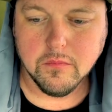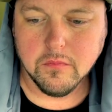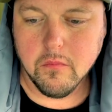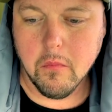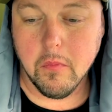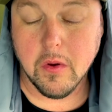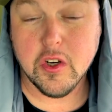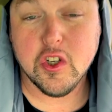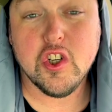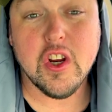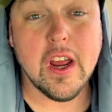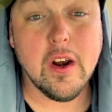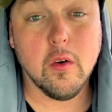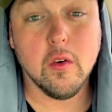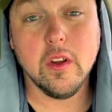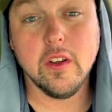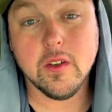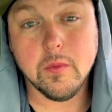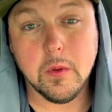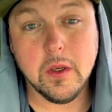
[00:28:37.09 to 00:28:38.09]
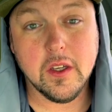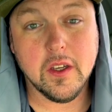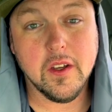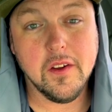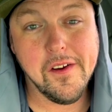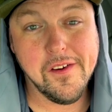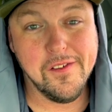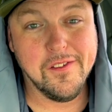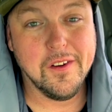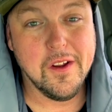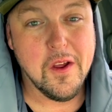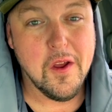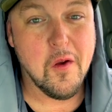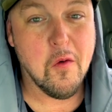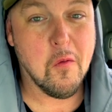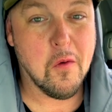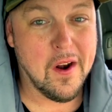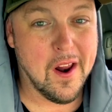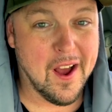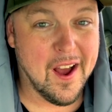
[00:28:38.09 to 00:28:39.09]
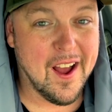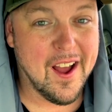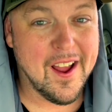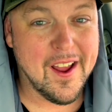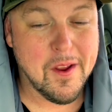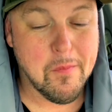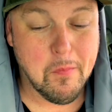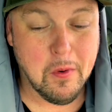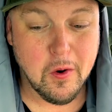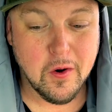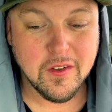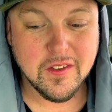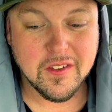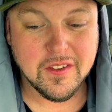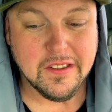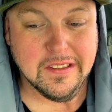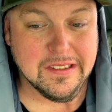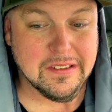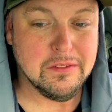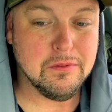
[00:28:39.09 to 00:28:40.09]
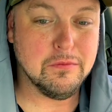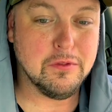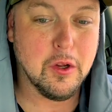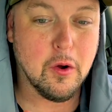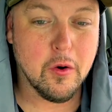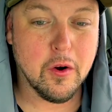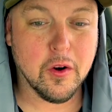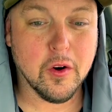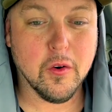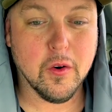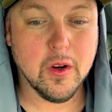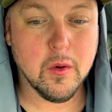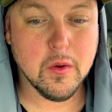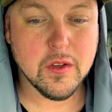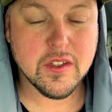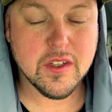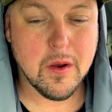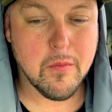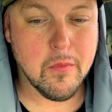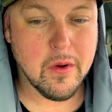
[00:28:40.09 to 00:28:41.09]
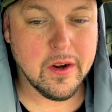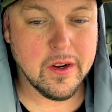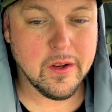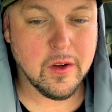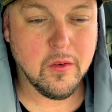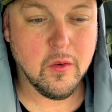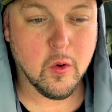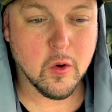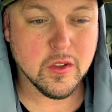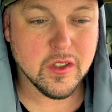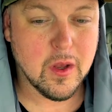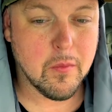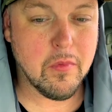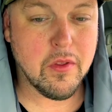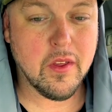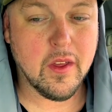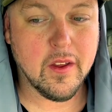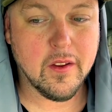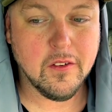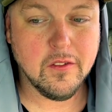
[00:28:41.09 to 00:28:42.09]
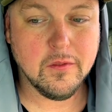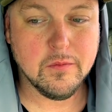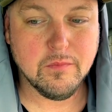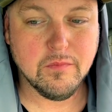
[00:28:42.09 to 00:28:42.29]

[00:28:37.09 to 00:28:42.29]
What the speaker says: But generally speaking, when I personally don't agree with somebody or something,